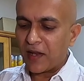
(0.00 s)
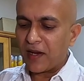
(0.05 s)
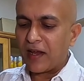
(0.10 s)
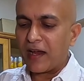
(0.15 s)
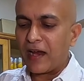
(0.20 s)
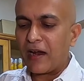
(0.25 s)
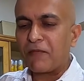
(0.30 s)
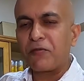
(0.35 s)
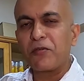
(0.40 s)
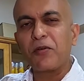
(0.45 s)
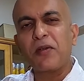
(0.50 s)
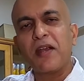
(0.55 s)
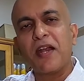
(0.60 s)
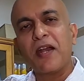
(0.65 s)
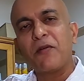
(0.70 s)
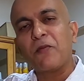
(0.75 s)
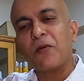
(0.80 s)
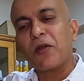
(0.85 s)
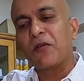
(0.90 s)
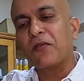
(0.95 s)
Then I have to
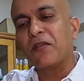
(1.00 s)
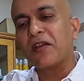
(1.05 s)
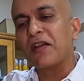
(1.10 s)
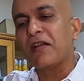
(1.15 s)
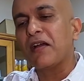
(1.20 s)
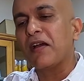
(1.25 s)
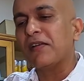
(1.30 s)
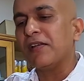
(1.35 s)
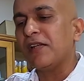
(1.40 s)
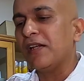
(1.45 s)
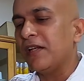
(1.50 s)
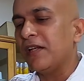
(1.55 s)
get one of the curry